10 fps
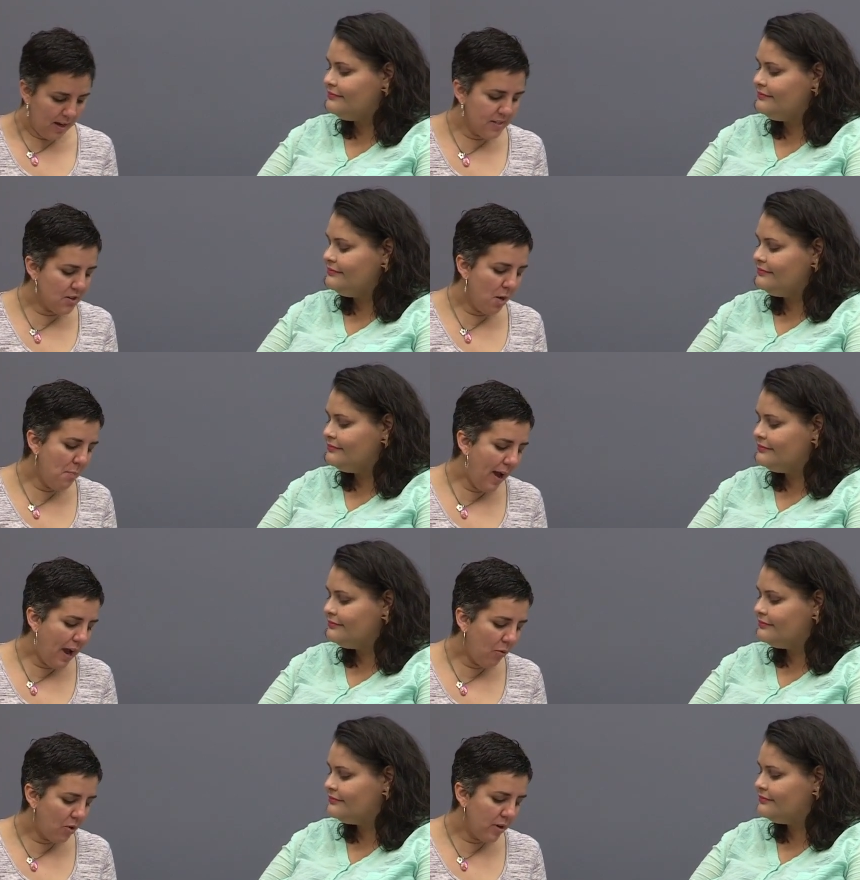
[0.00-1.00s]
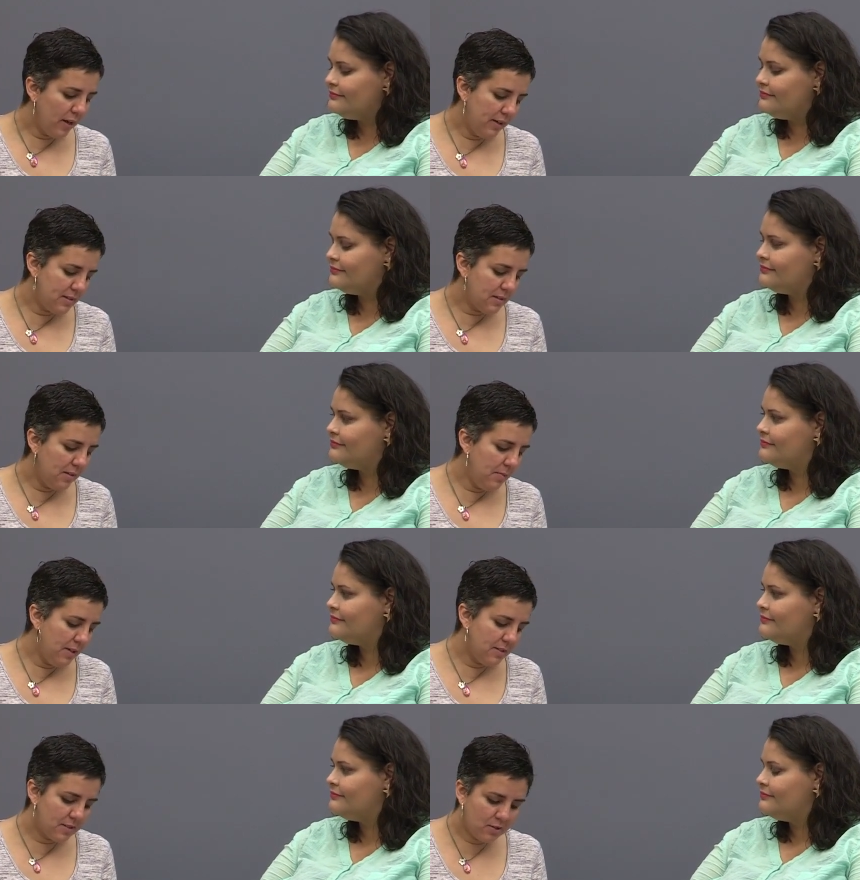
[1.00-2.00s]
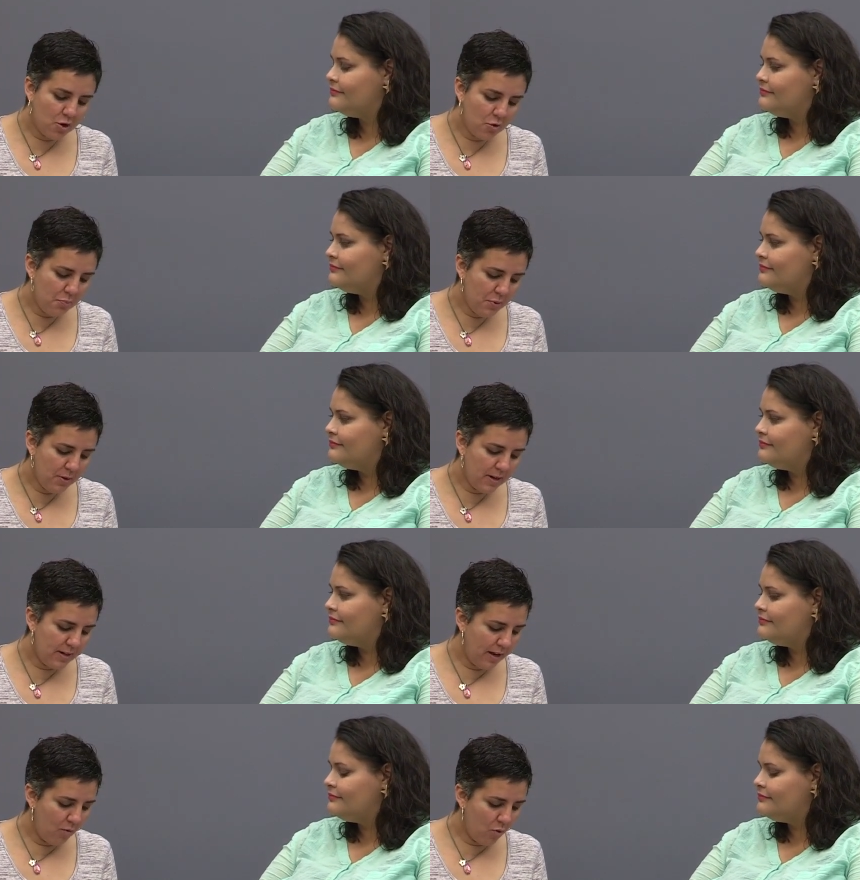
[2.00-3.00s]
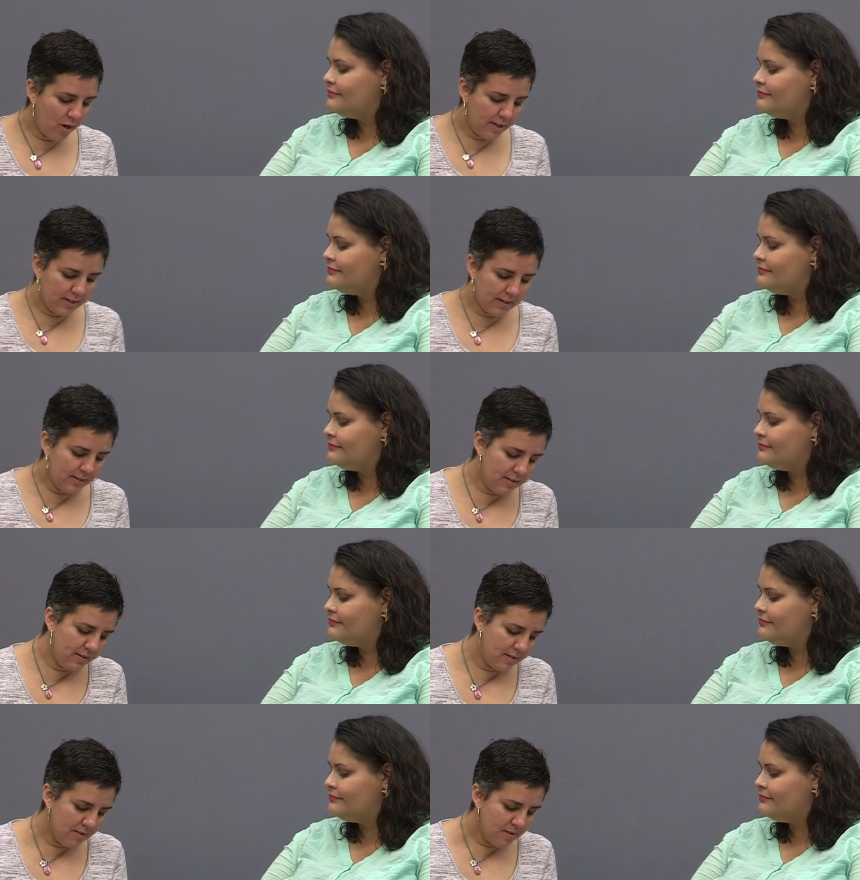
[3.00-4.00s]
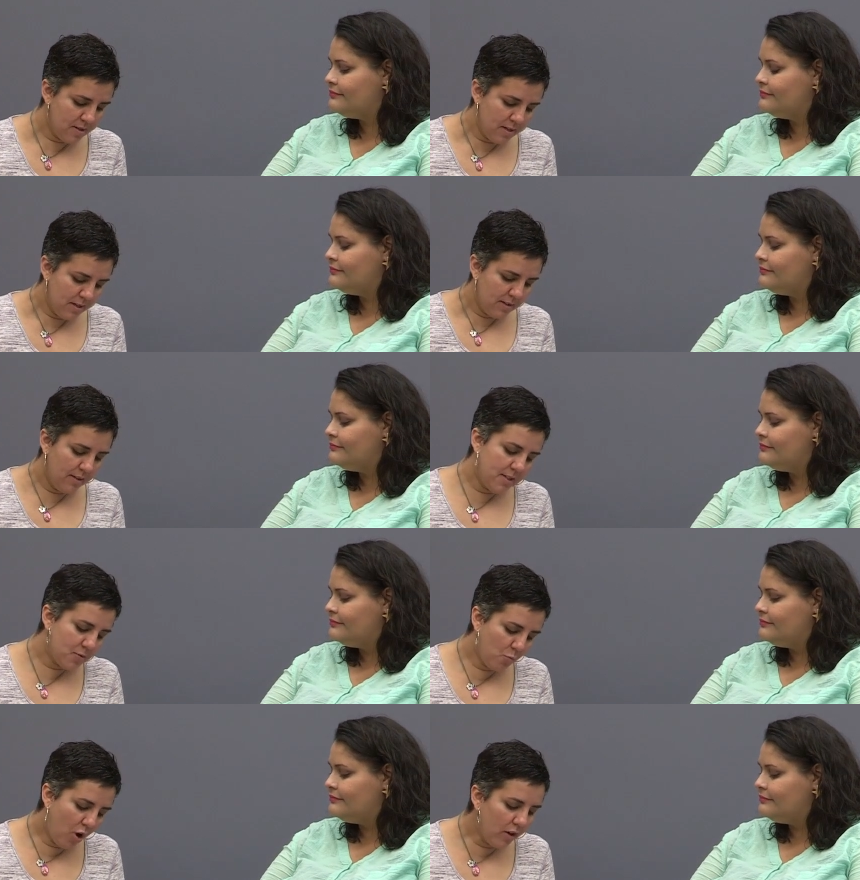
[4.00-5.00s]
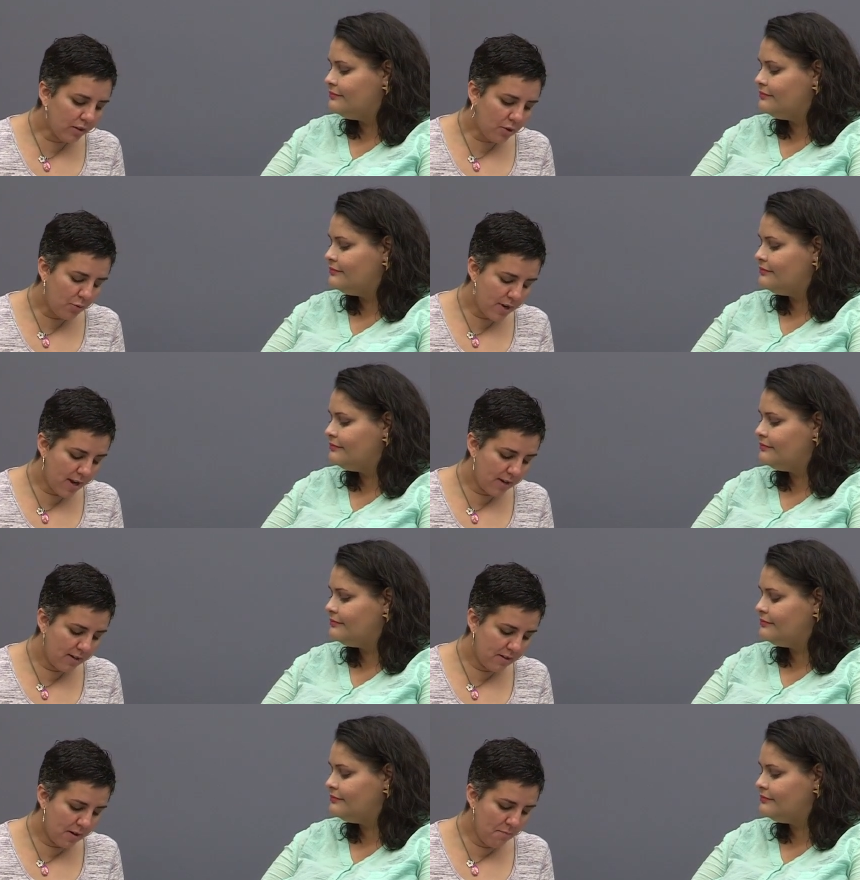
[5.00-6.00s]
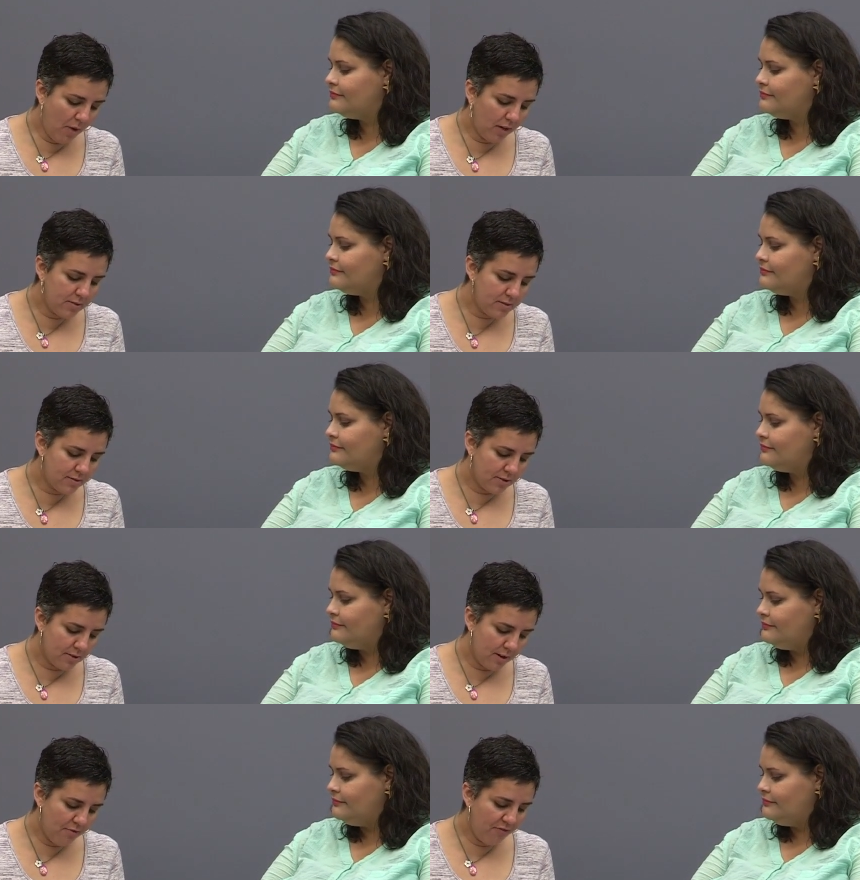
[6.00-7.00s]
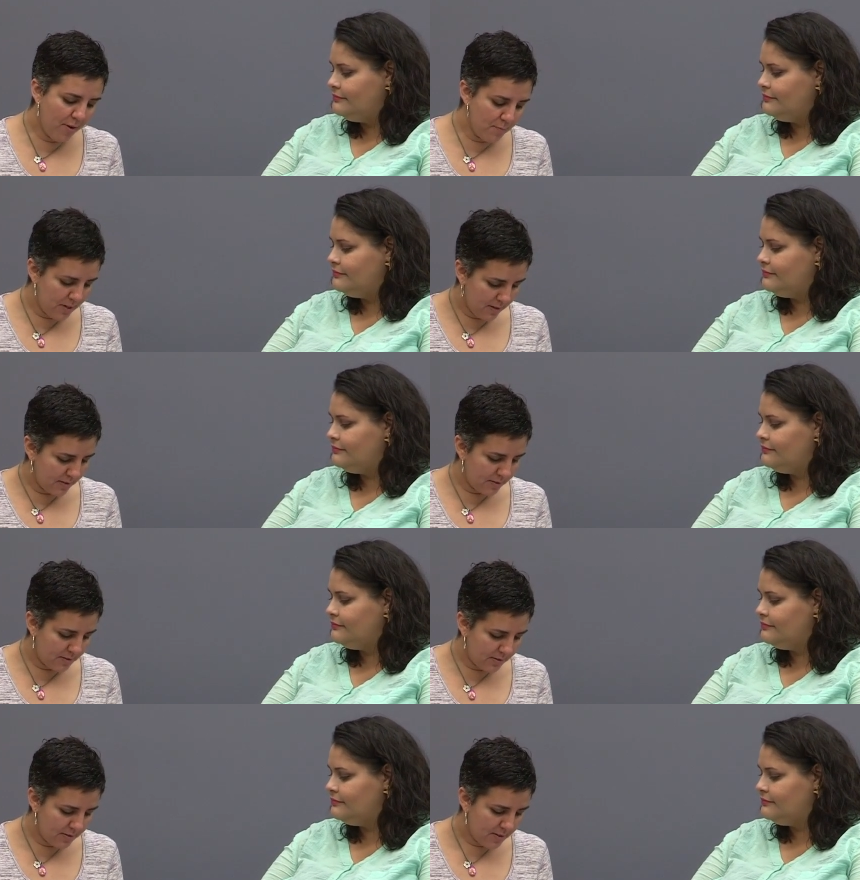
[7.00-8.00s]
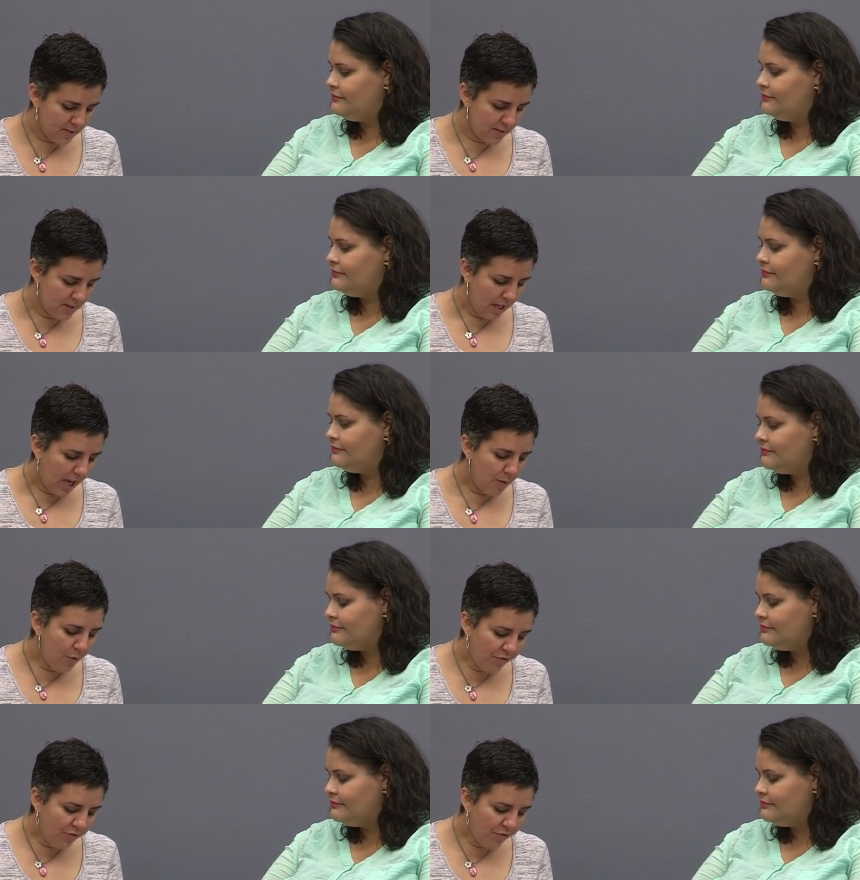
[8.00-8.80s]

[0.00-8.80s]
Speaker 1: I saw power and its limited scope, and I wanted it. This want created a monster, a feminist I'm a